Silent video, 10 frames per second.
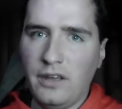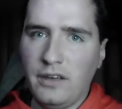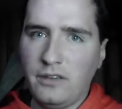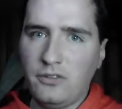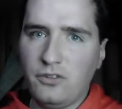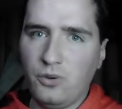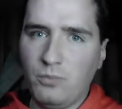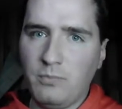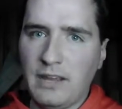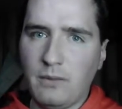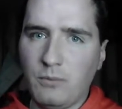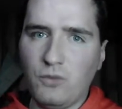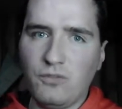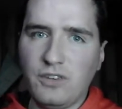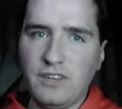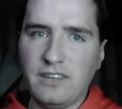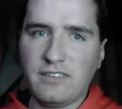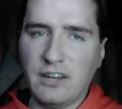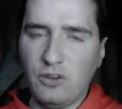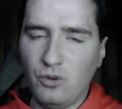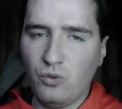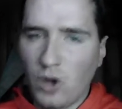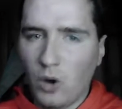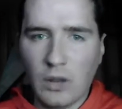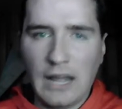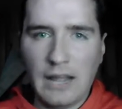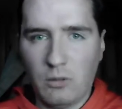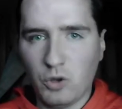to make a move to the inside, Kyle